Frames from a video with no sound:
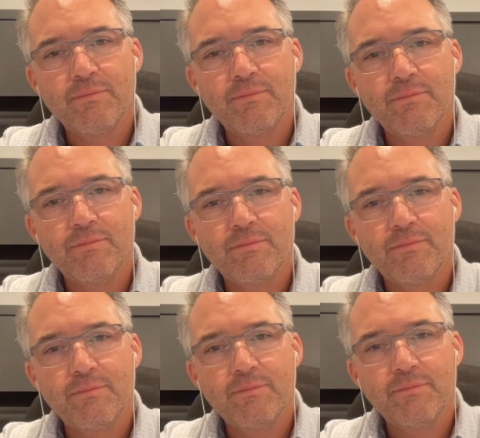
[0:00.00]

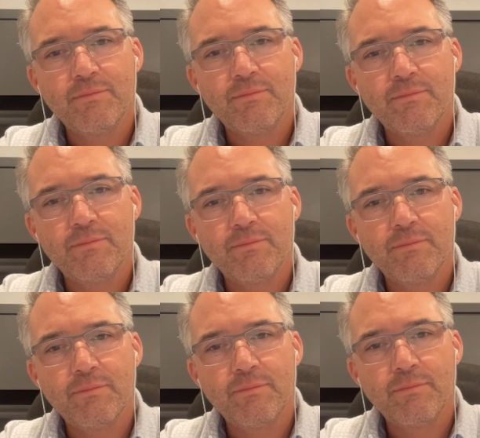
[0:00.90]

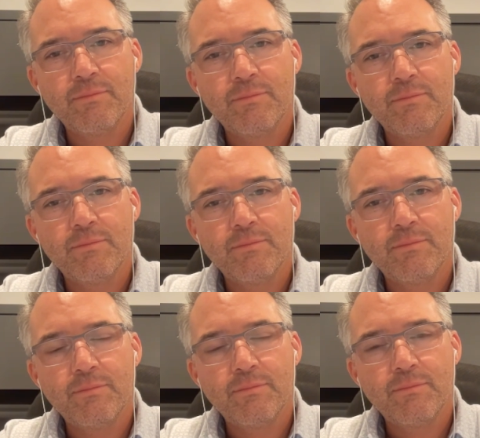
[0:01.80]

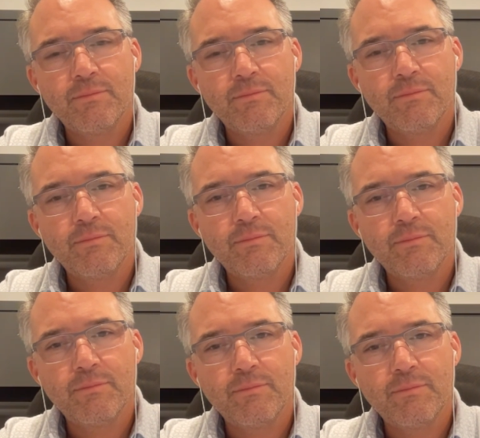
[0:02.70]

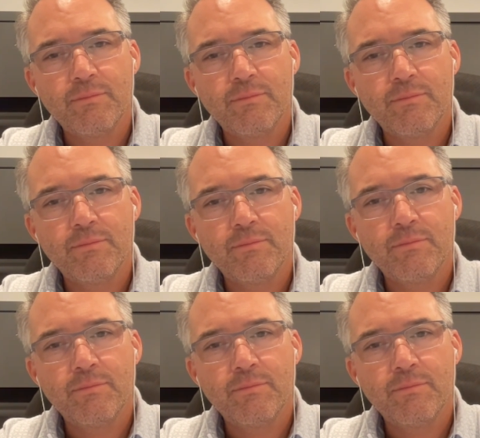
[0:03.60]
(silent)